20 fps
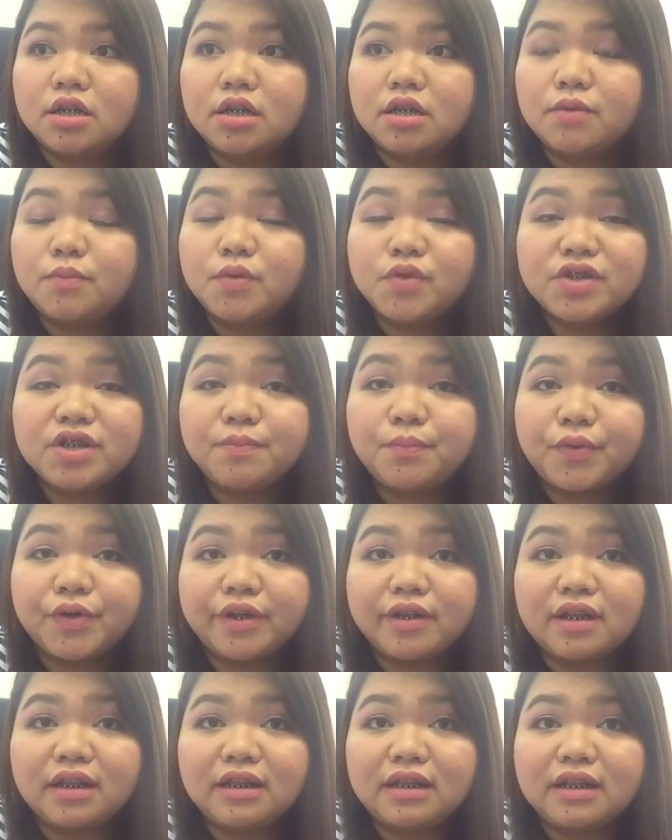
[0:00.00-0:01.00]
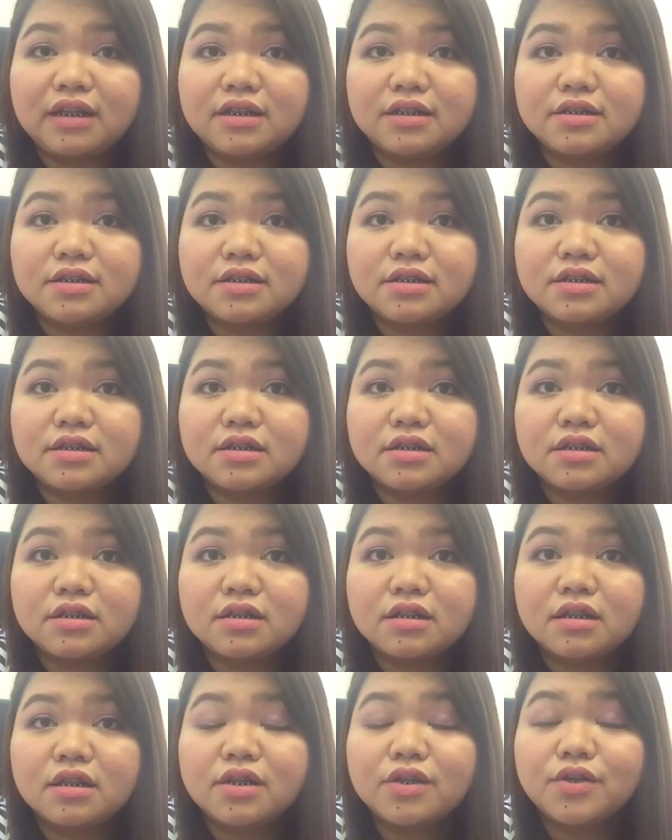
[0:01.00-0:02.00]
the most important is
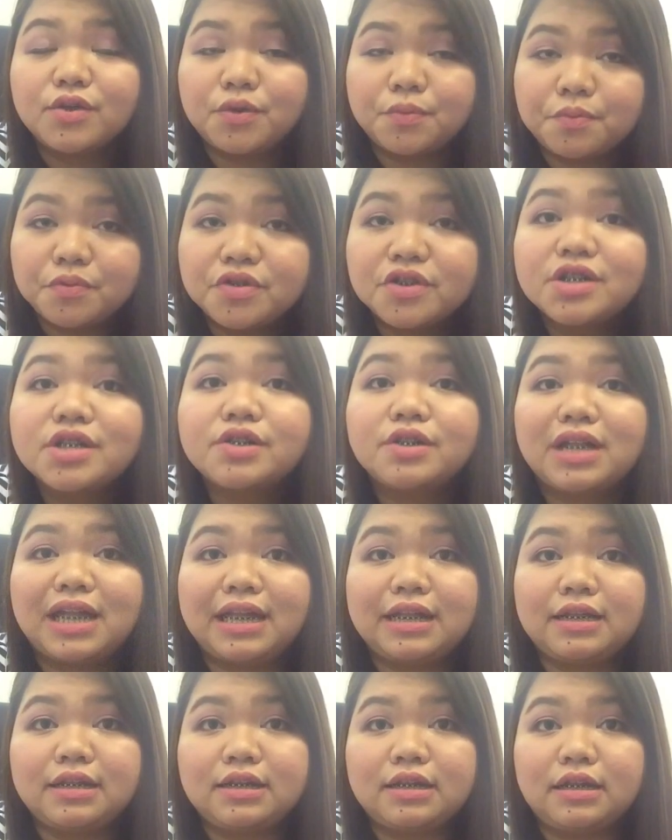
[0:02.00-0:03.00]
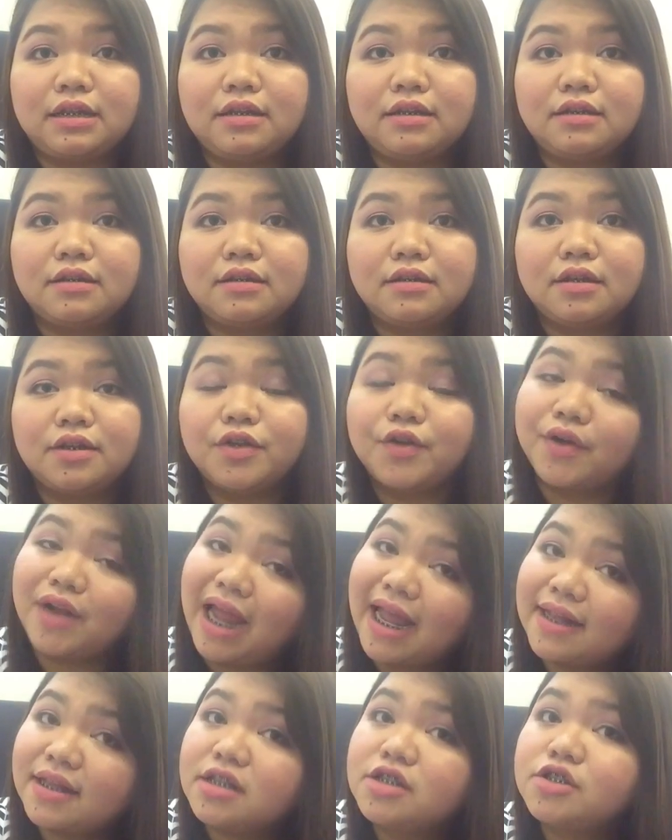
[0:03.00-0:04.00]
your personality, your
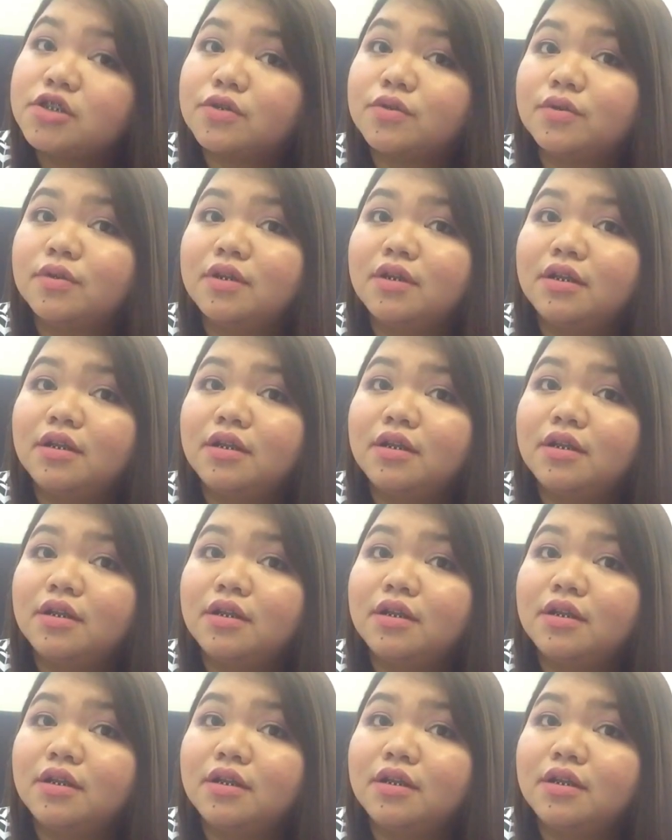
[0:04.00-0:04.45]
attitude,